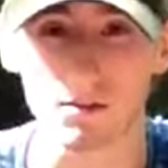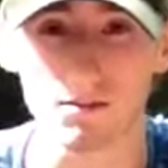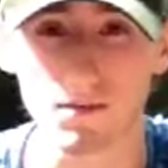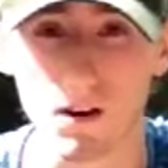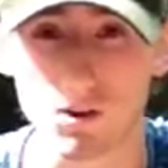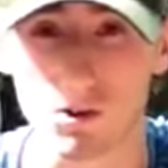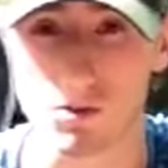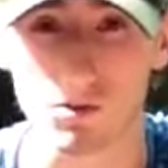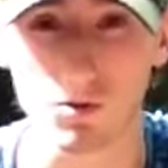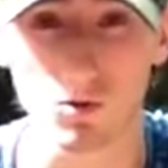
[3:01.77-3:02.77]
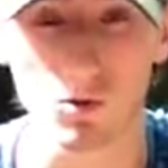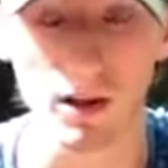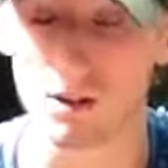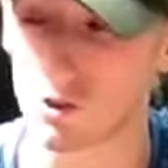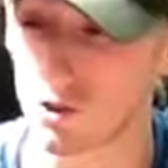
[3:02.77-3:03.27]
functional tool.
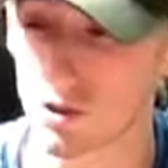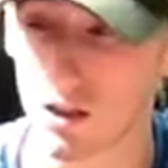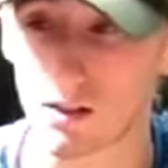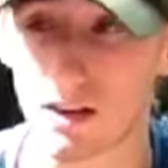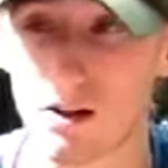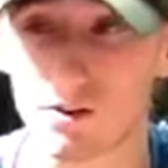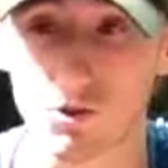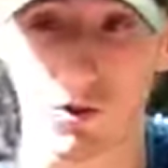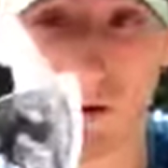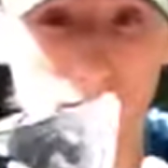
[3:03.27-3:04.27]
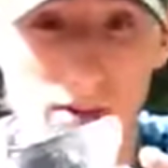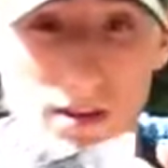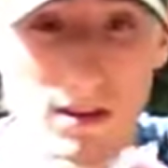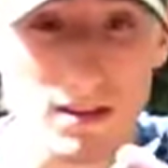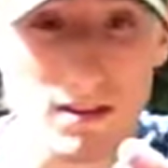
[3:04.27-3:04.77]
I just cut down a tree with
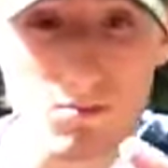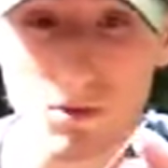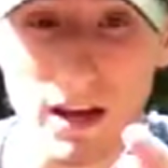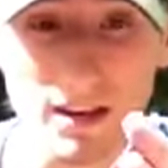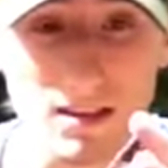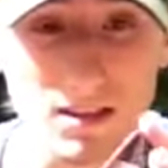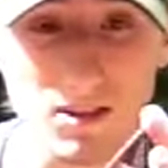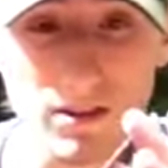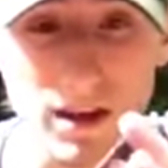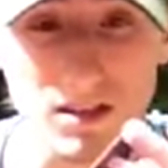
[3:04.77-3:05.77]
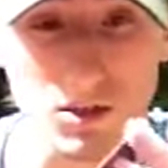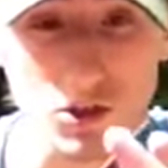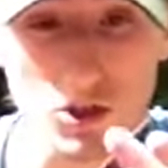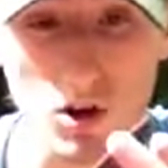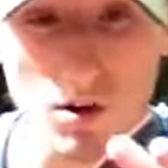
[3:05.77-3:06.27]
it. The blade is still nice and
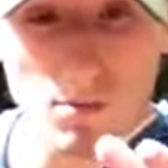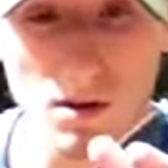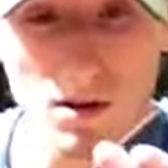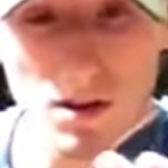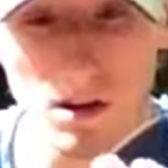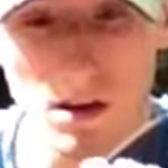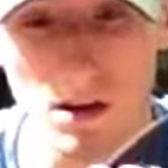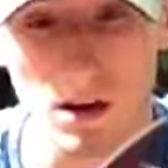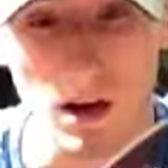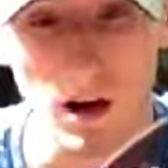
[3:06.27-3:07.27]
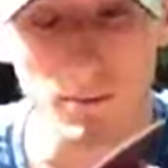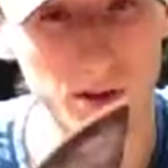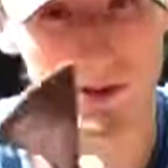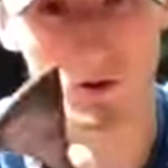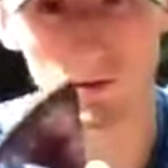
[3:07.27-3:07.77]
sharp.
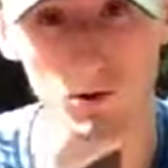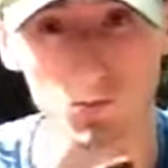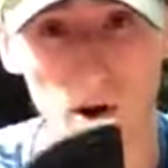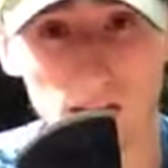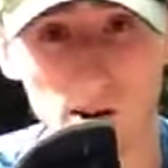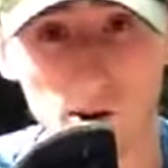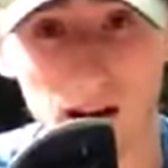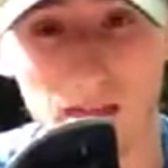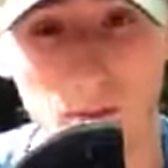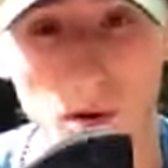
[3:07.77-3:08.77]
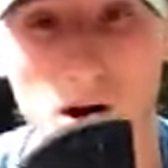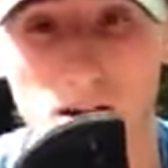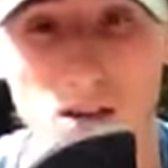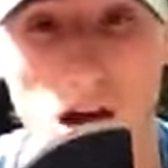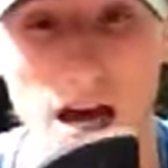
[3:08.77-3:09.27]
It's almost brand new out of the
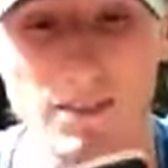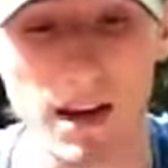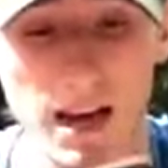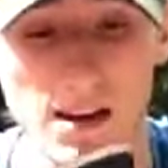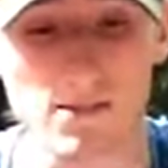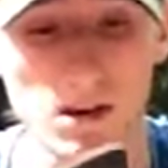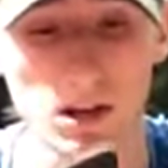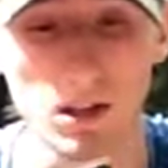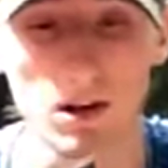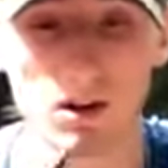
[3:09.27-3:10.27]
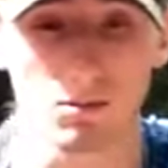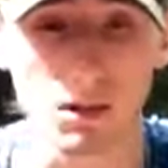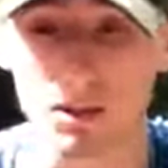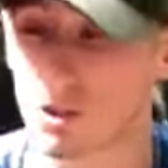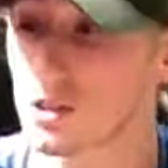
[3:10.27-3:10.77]
box. I haven't had it very long, but
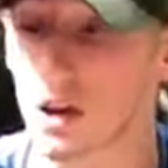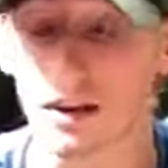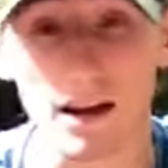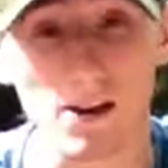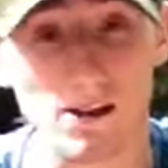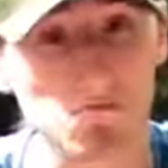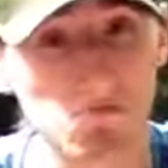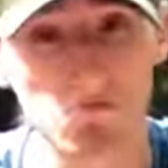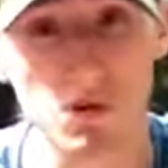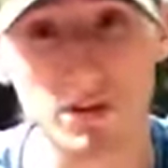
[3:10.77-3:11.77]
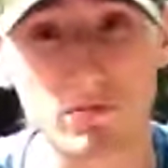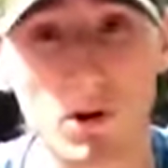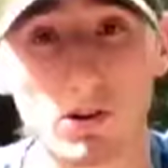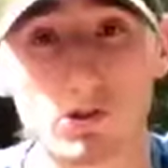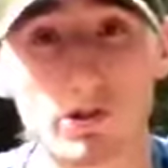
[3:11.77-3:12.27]
I just cut down a pretty
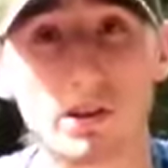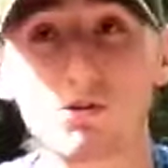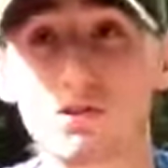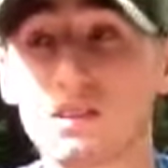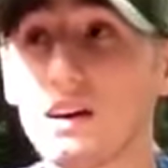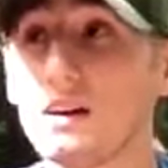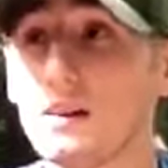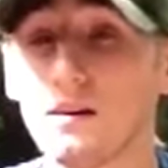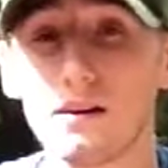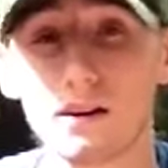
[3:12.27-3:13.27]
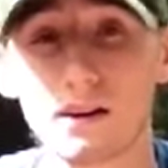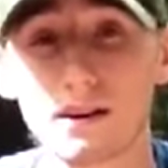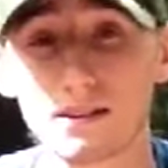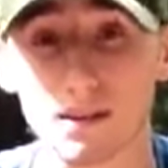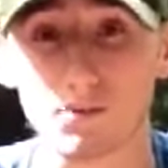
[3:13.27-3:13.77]
small tree. It was dead, and
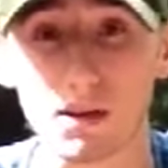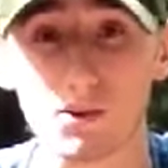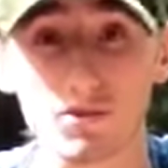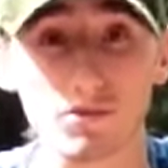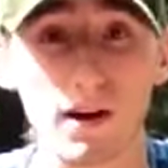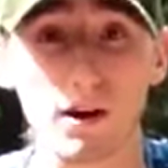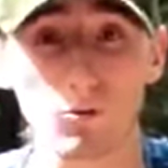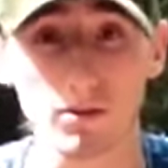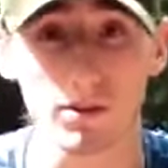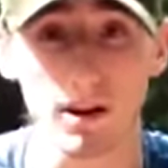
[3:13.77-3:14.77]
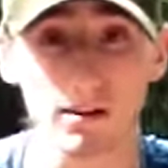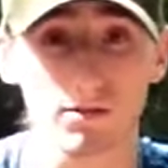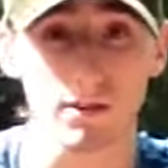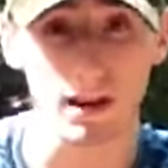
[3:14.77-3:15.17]
it's going to make good firewood tonight for the